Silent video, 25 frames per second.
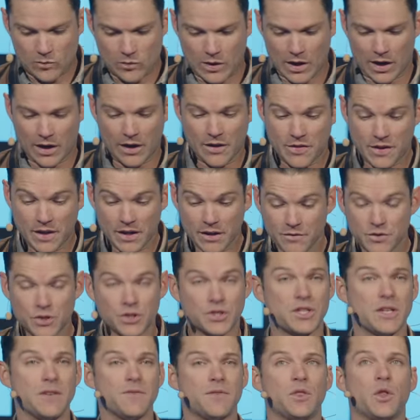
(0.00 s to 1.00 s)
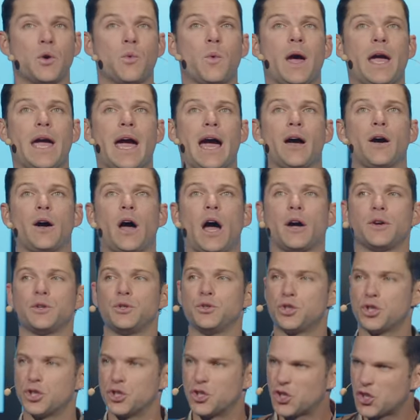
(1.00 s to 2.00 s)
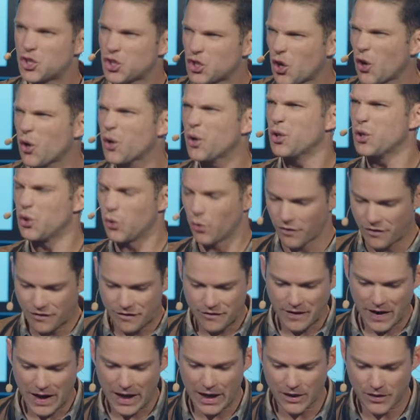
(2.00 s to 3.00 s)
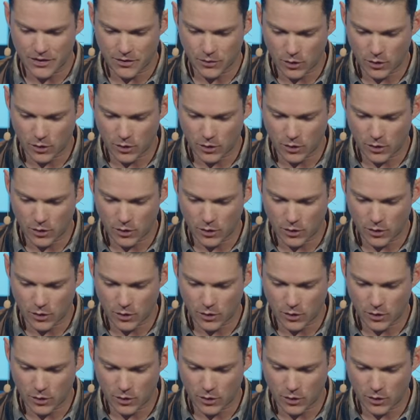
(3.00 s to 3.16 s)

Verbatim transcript: And I think of just even the way how, how you should start your faith,